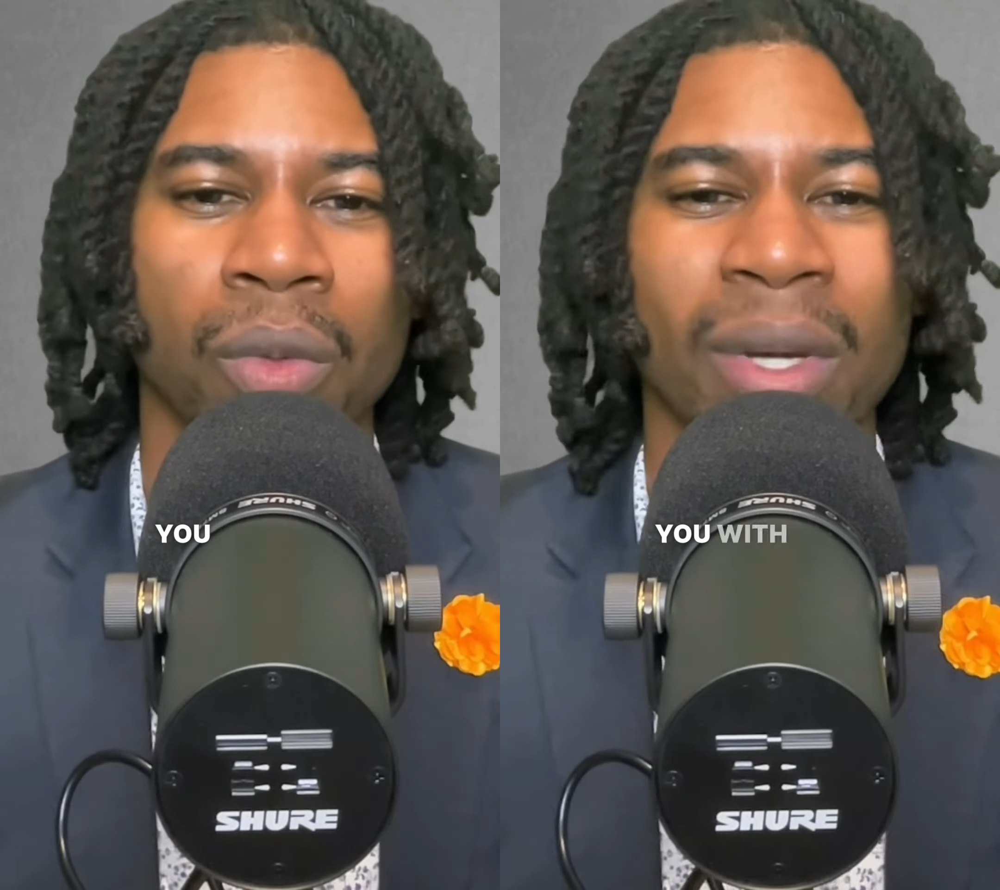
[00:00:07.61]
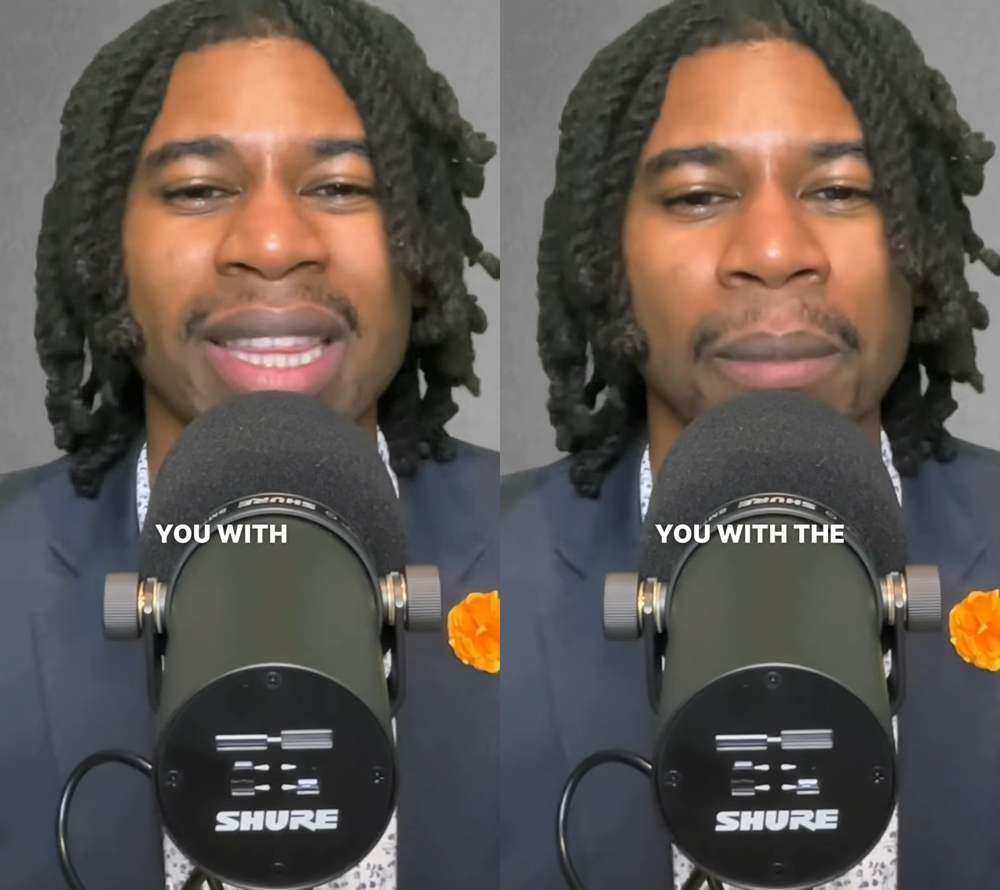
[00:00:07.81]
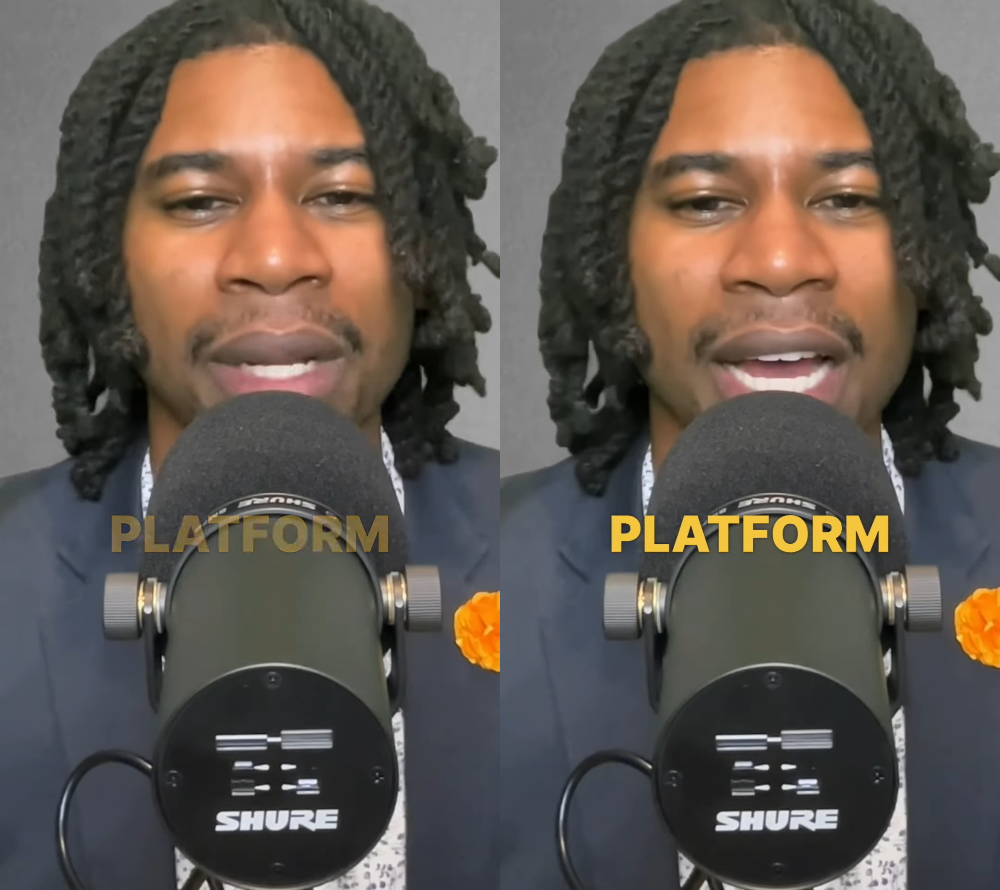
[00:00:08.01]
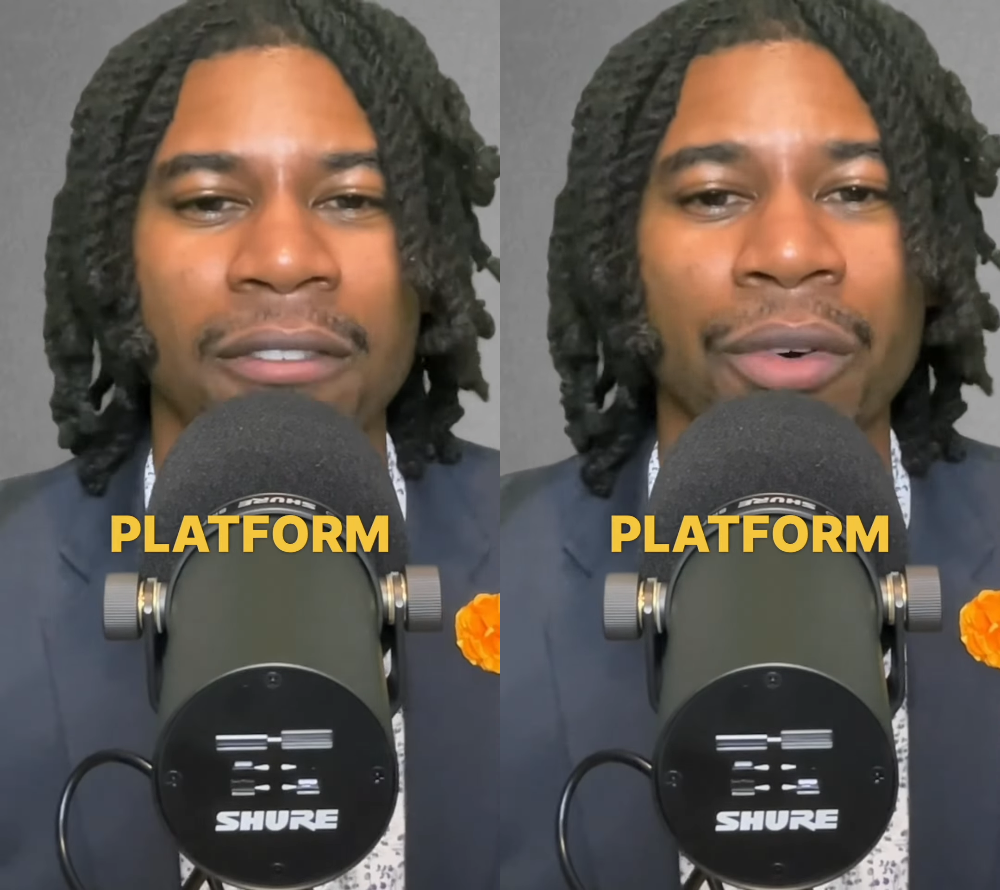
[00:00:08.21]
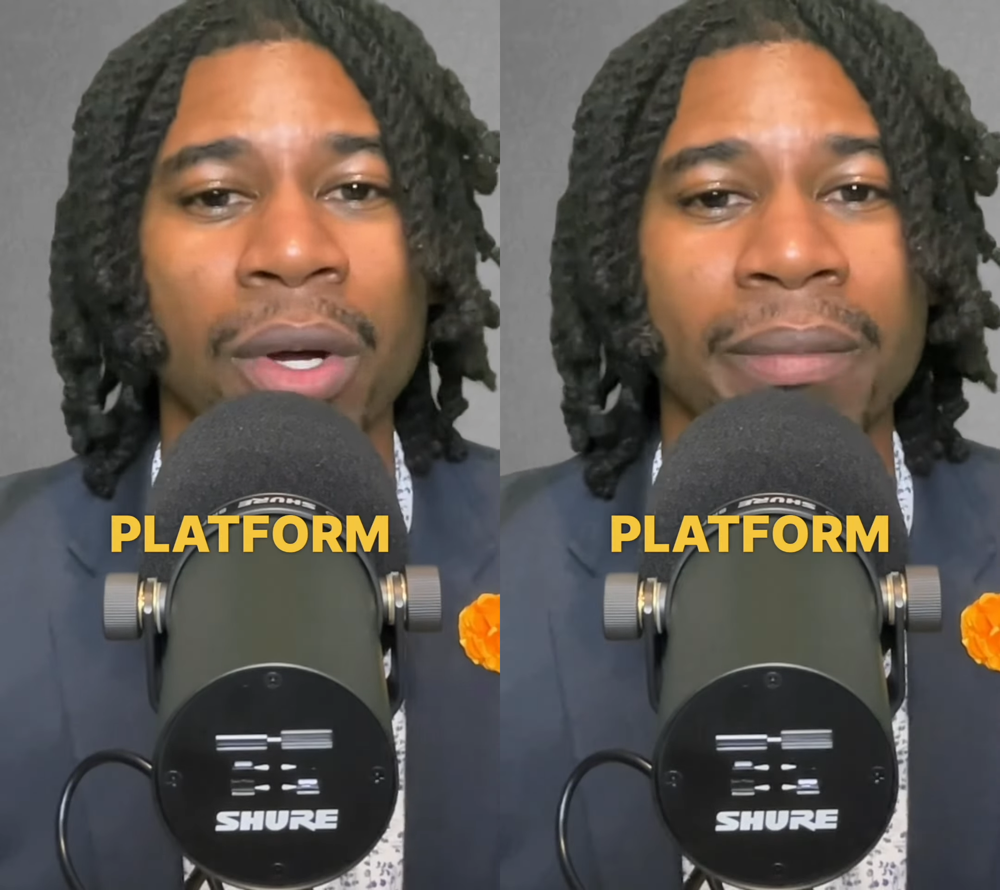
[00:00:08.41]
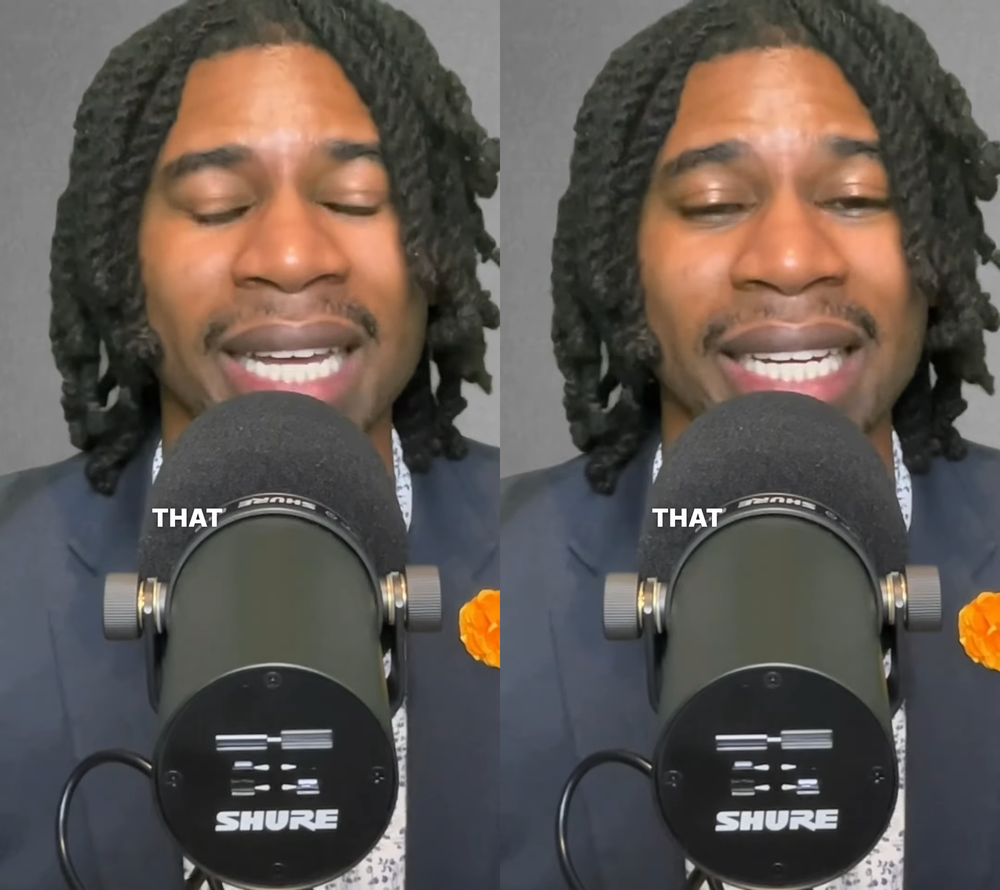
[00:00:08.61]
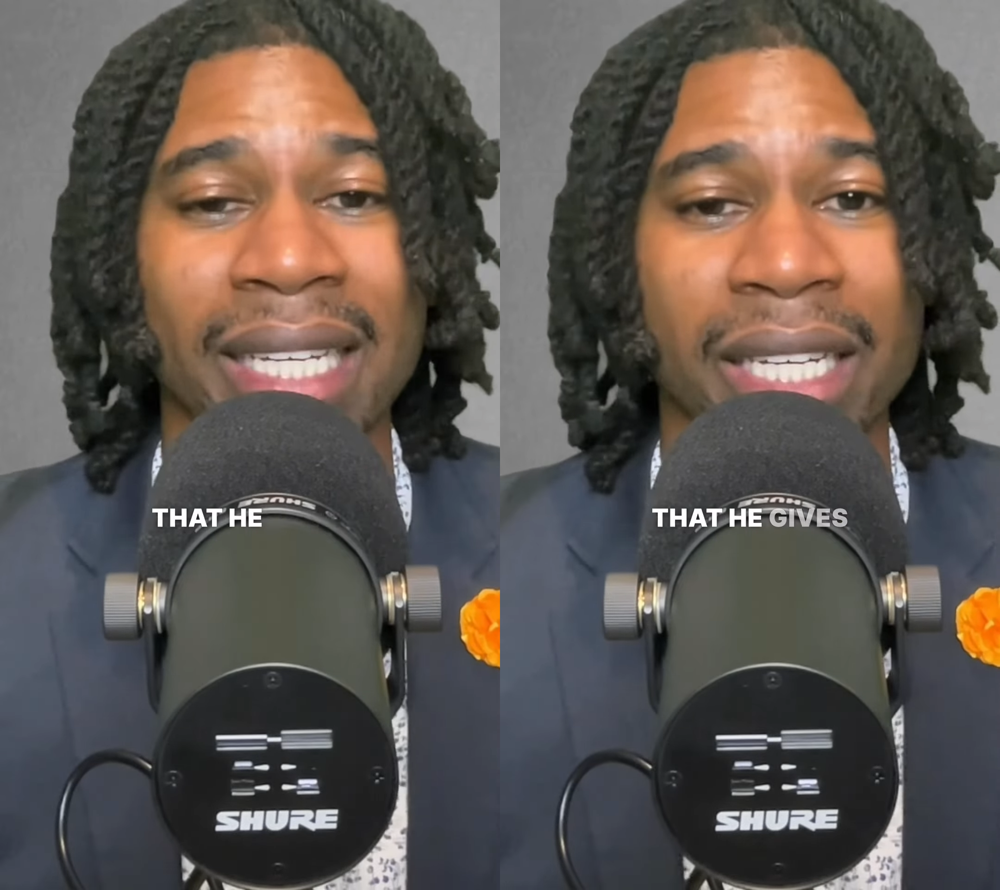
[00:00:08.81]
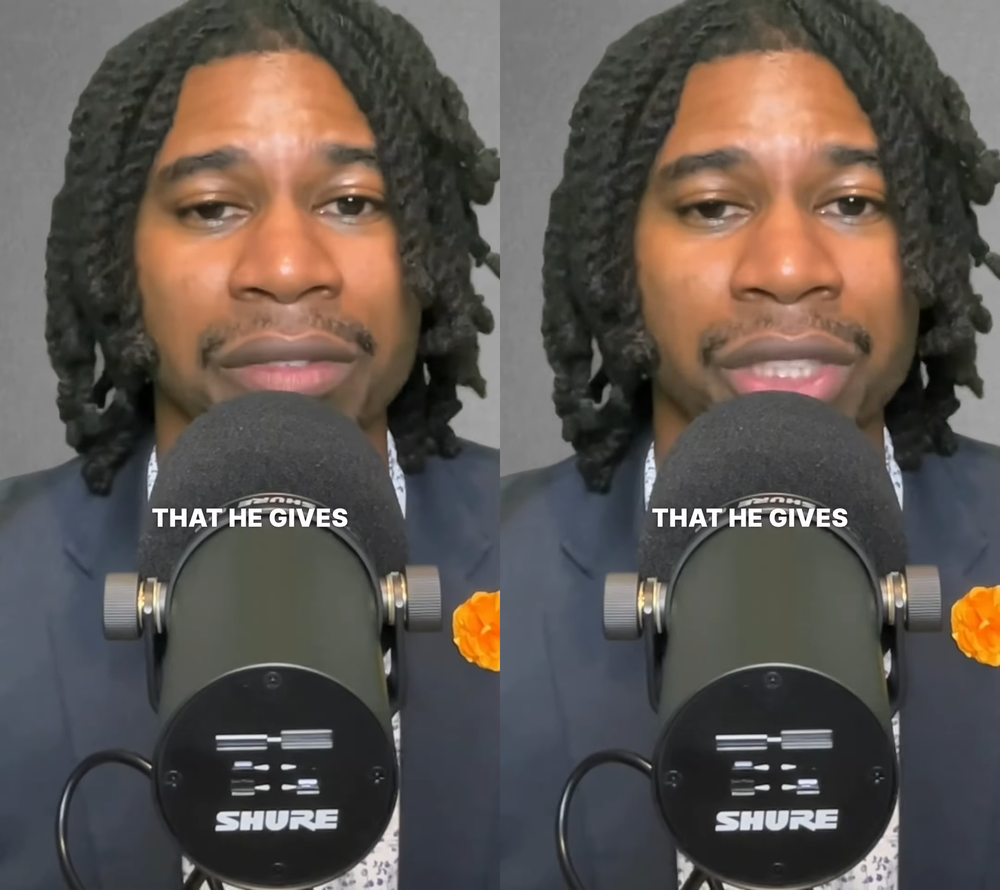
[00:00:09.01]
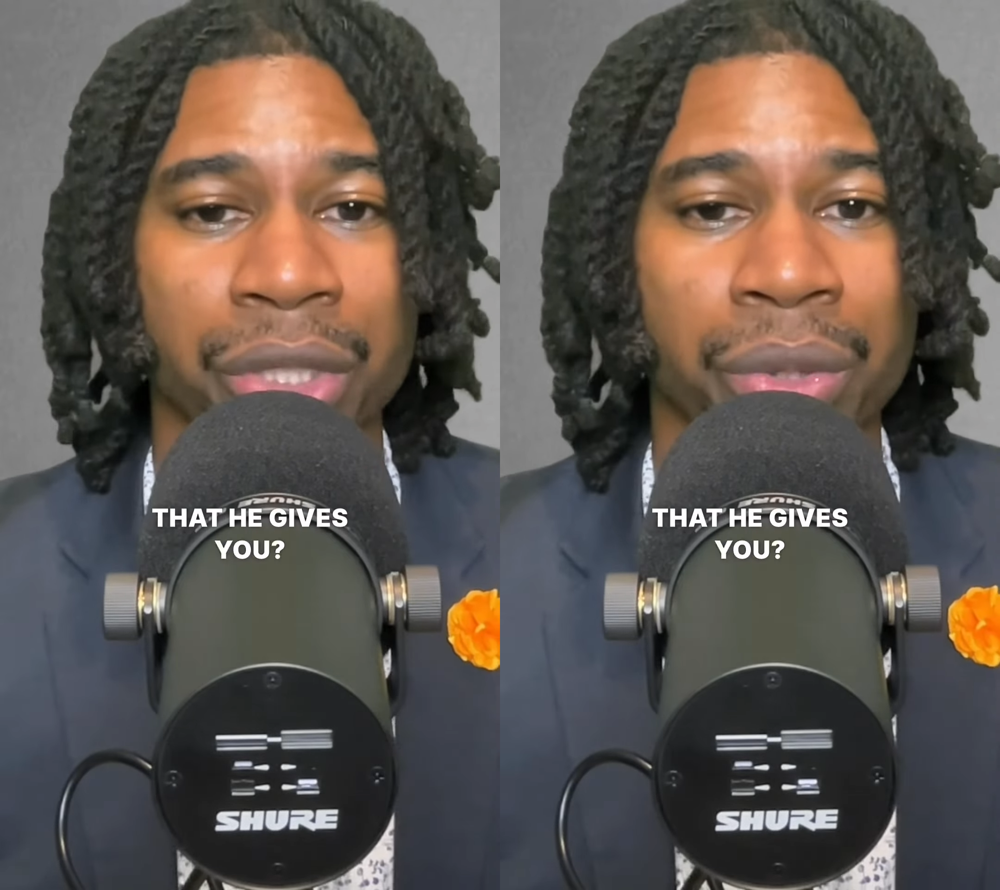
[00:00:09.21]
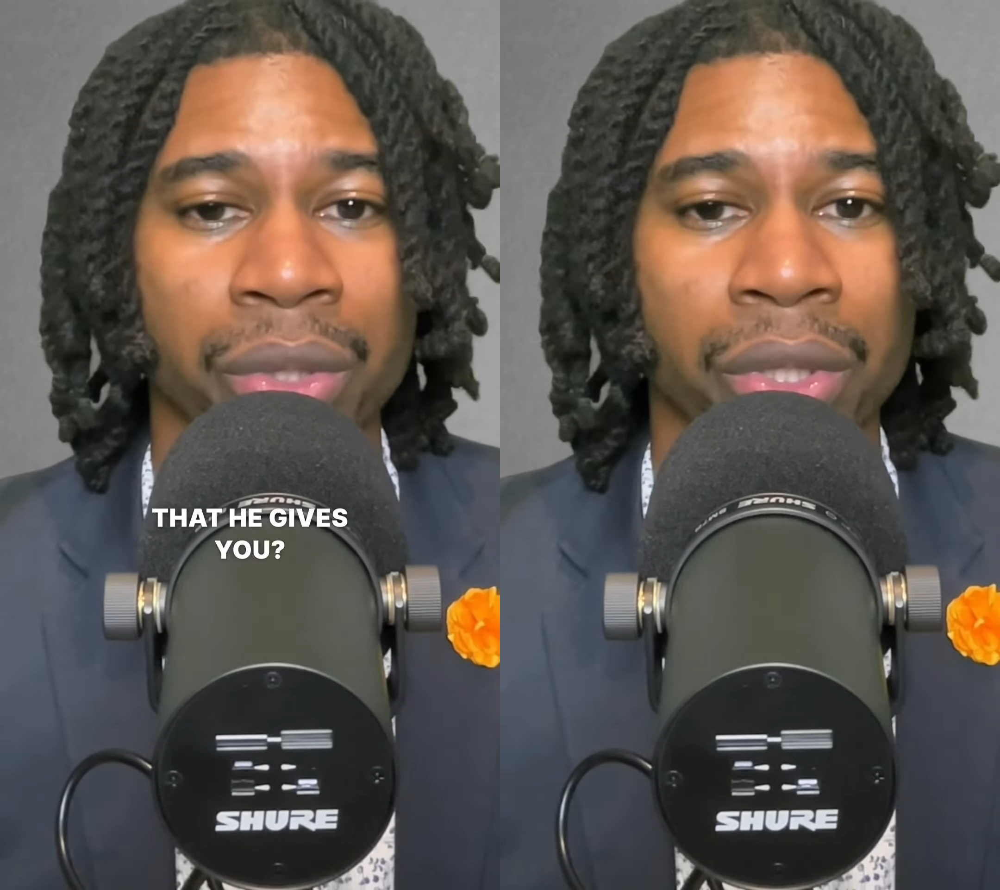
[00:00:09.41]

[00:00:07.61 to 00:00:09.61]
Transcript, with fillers: with the platform that He gives you?